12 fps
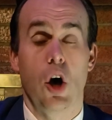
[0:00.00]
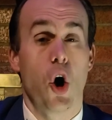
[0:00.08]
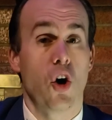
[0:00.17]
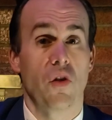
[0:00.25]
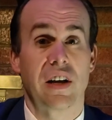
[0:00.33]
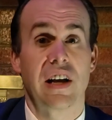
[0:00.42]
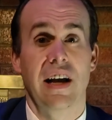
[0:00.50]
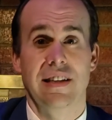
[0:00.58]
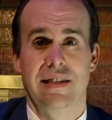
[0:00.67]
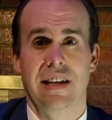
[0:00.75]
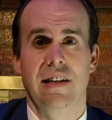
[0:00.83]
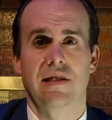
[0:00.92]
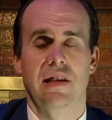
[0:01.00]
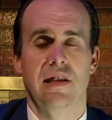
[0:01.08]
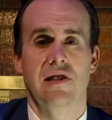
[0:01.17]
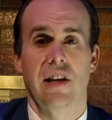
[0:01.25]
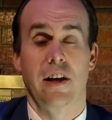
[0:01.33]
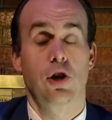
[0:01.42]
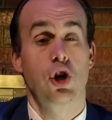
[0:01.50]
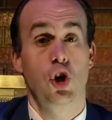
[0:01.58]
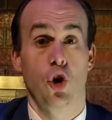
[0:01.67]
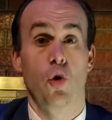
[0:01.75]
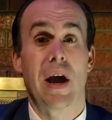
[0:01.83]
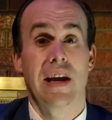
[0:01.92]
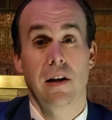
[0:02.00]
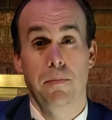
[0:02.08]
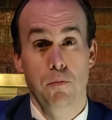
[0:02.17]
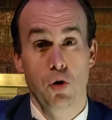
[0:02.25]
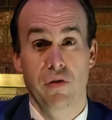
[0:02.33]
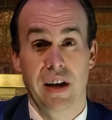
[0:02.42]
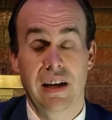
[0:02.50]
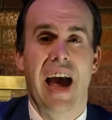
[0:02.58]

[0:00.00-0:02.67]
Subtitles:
all the cutscenes in this like curated movie.